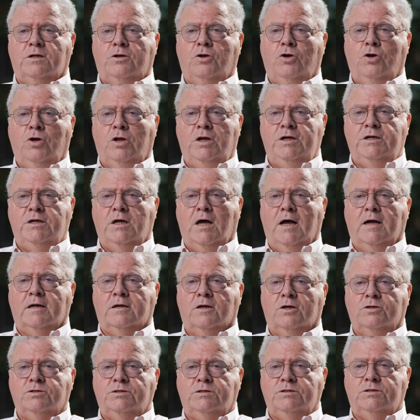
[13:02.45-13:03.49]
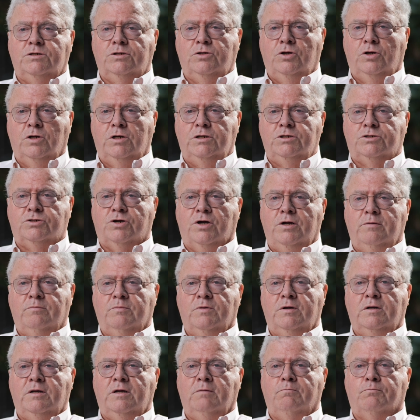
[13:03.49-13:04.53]
that early diagnosis and early
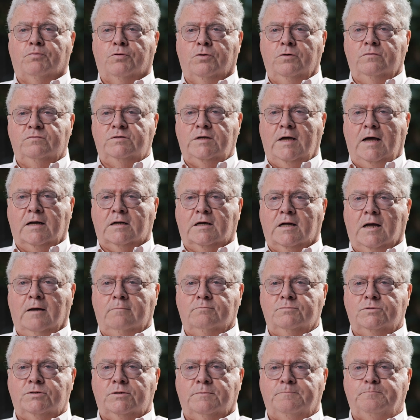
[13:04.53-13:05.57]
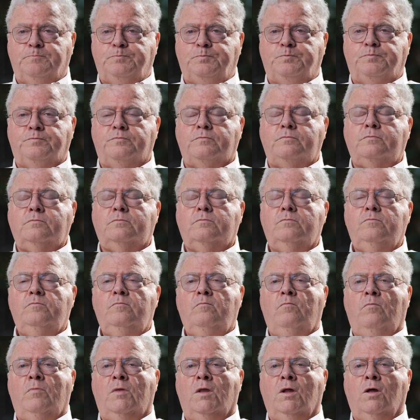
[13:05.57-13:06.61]
treatment improves outcomes.
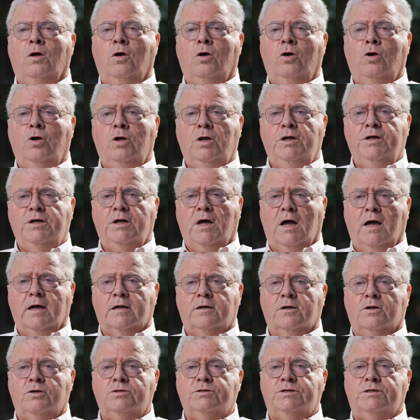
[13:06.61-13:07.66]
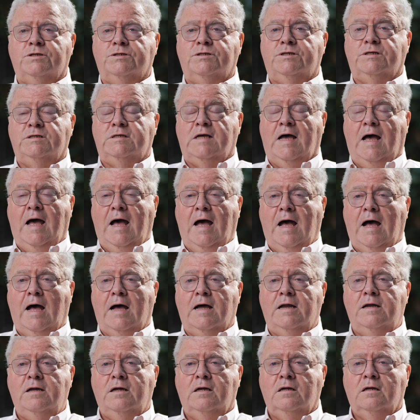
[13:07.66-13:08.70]
Early diagnosis is
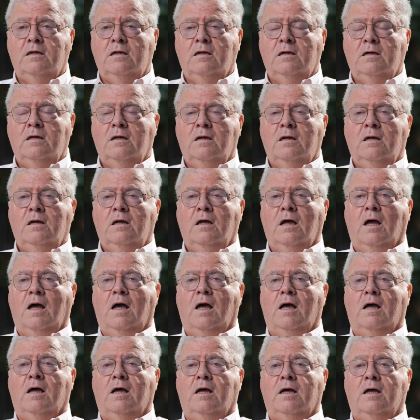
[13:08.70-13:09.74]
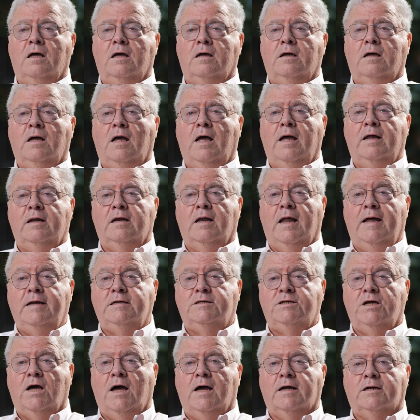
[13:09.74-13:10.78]
hard, and
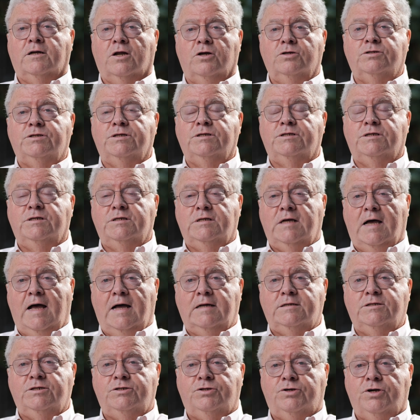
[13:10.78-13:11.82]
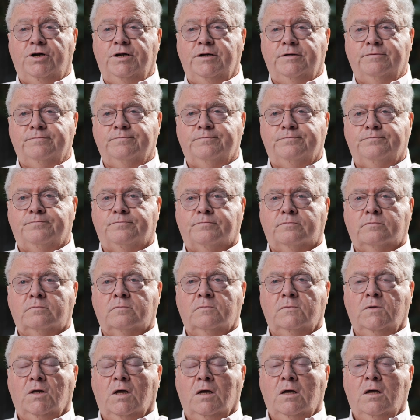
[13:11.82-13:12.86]
late diagnosis is hard to treat.
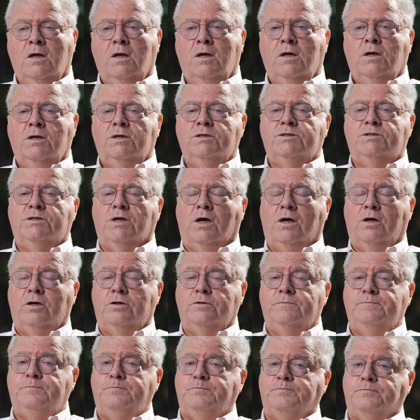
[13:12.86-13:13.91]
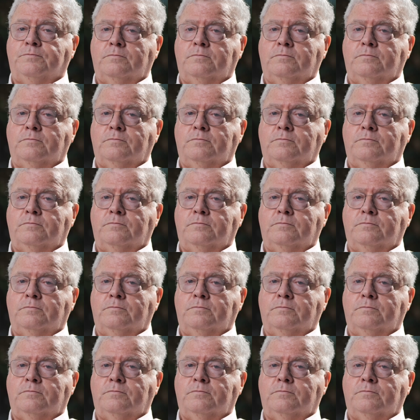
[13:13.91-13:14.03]
So